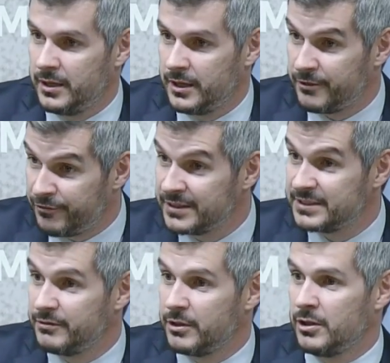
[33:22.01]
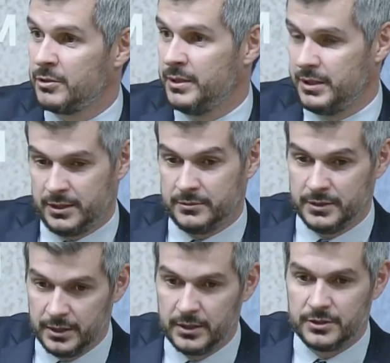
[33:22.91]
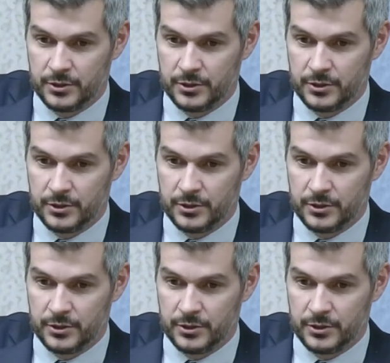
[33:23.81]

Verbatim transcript: and a defensive economy, and